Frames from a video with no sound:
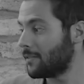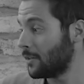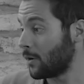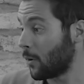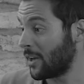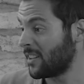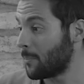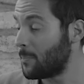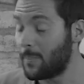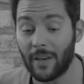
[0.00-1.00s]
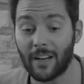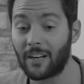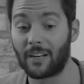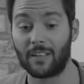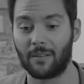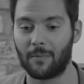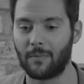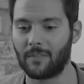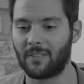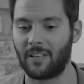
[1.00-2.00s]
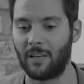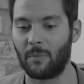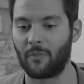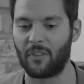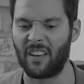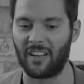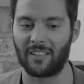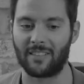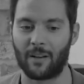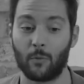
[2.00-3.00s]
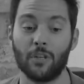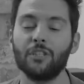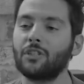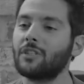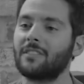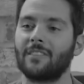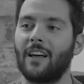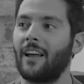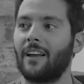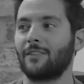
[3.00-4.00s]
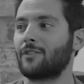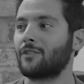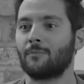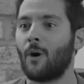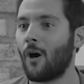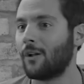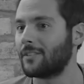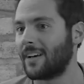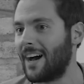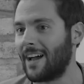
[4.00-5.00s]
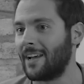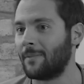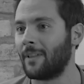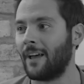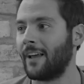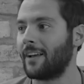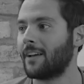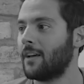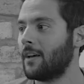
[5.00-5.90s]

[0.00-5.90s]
in the bigger scheme of things. Like we're just like small time, like